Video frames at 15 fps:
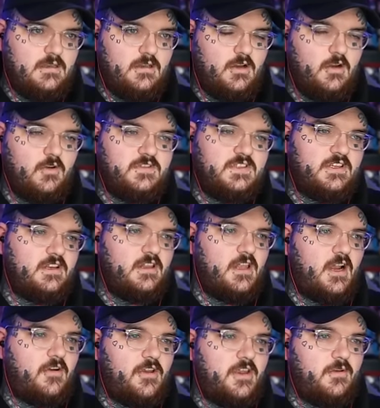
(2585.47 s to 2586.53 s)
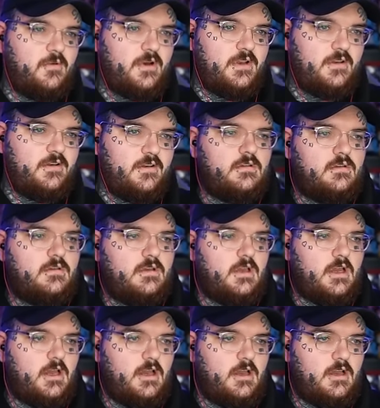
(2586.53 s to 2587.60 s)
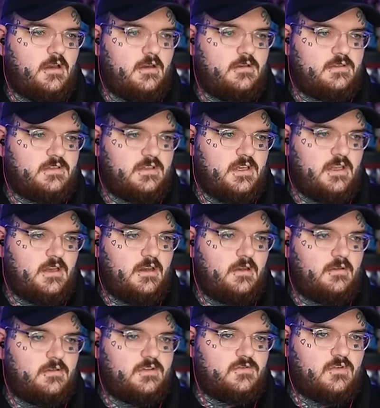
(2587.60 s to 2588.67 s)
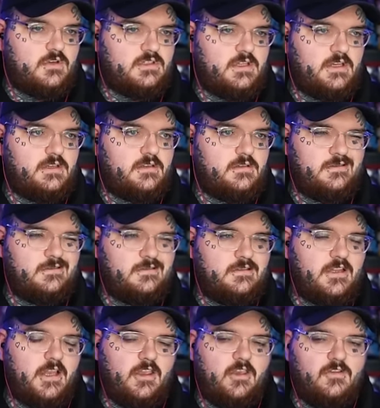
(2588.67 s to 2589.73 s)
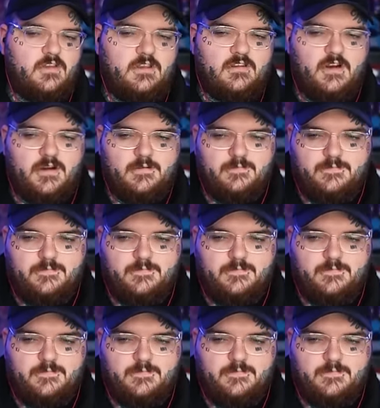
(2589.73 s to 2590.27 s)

Oh, it's the Galarian one. Uh, so then I just rock slide. Thank you, Titar.